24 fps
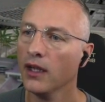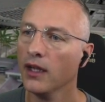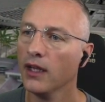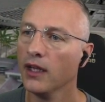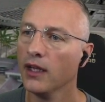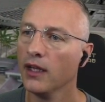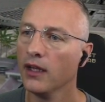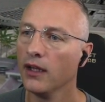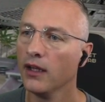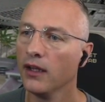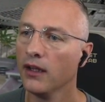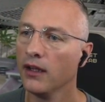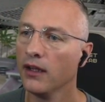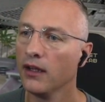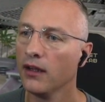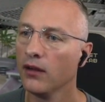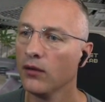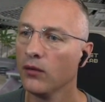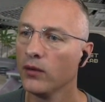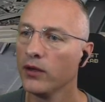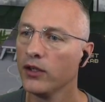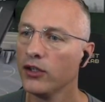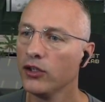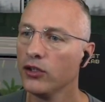
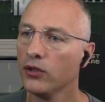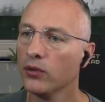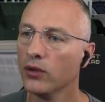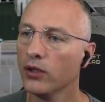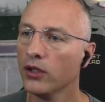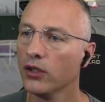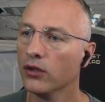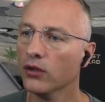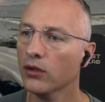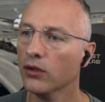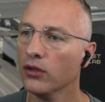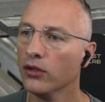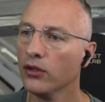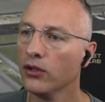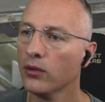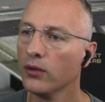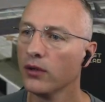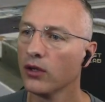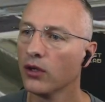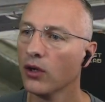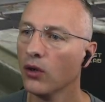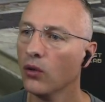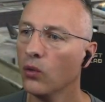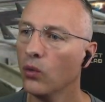Where do you want to go? You want
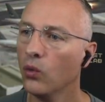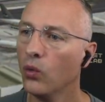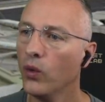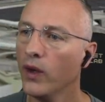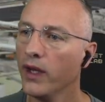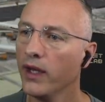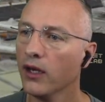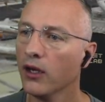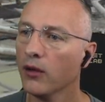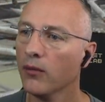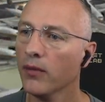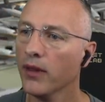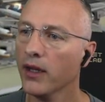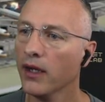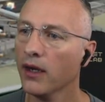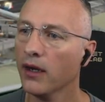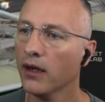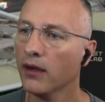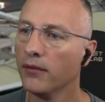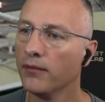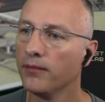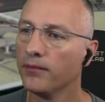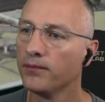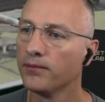to go way up
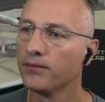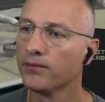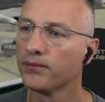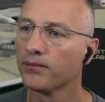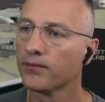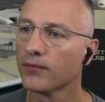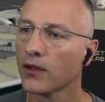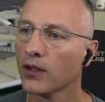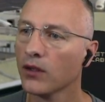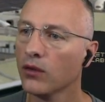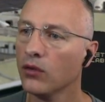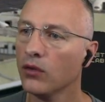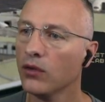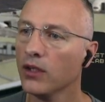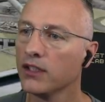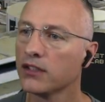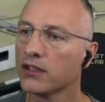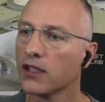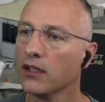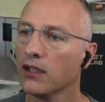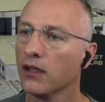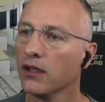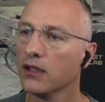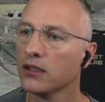there. Oh, let's
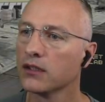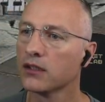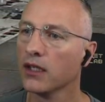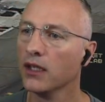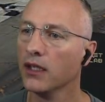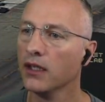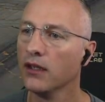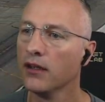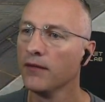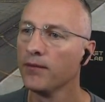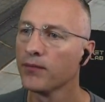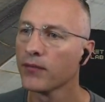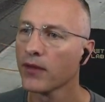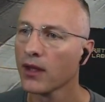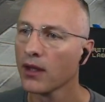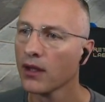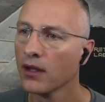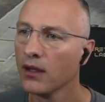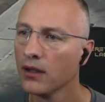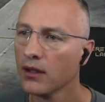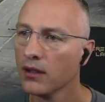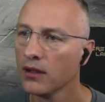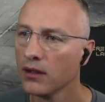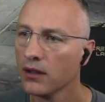get rid of this guy.
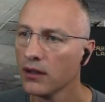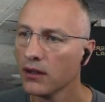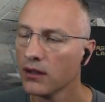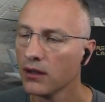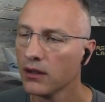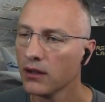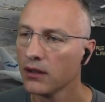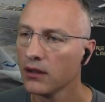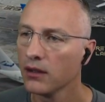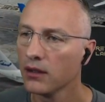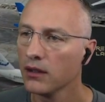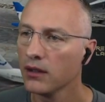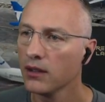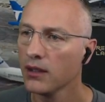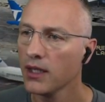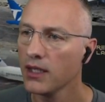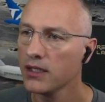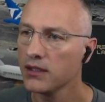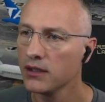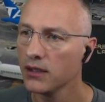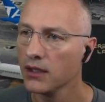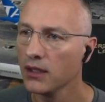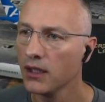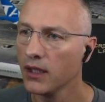
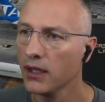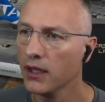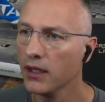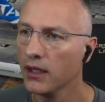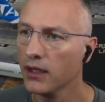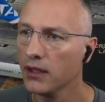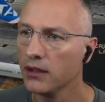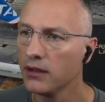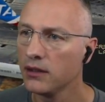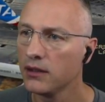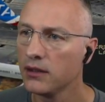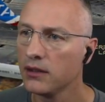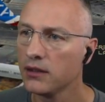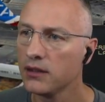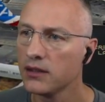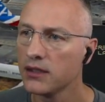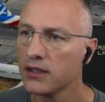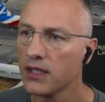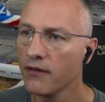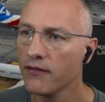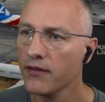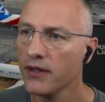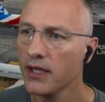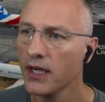Leslie
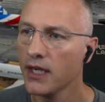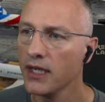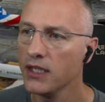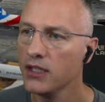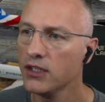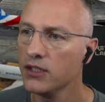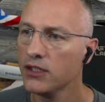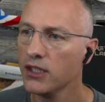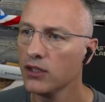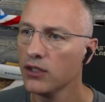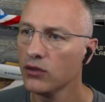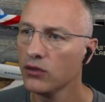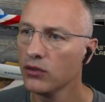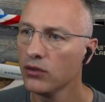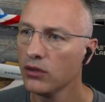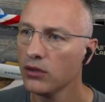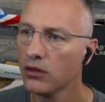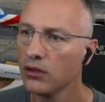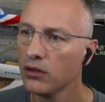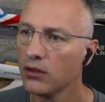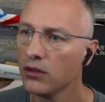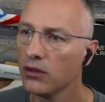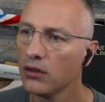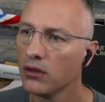790,
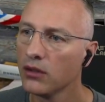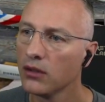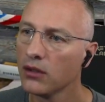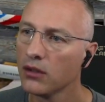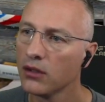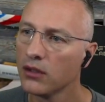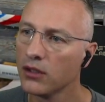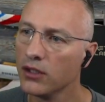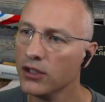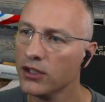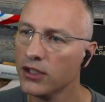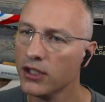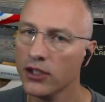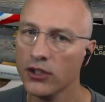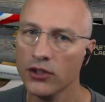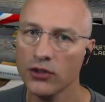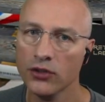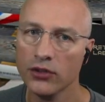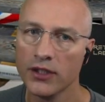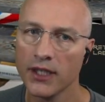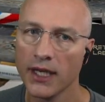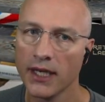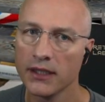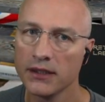continue
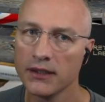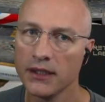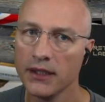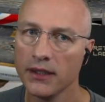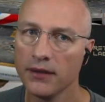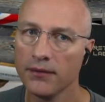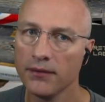taxi.